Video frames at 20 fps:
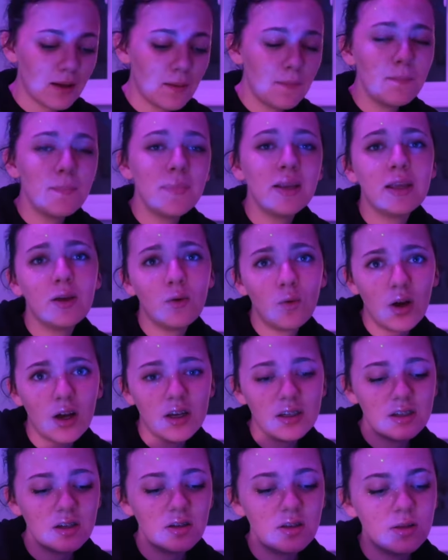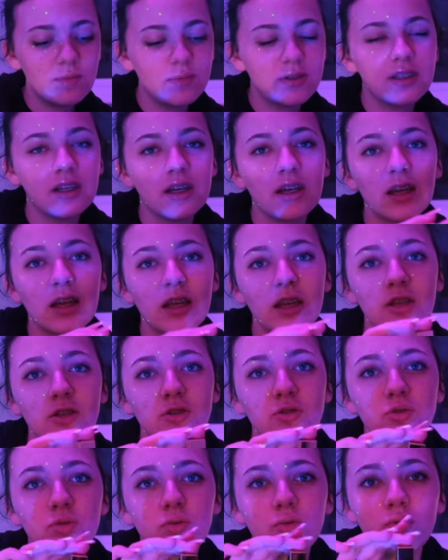like a mini YSL lipstick, and
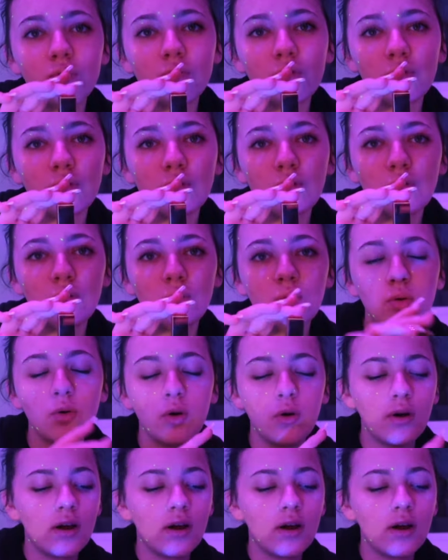it's so cute.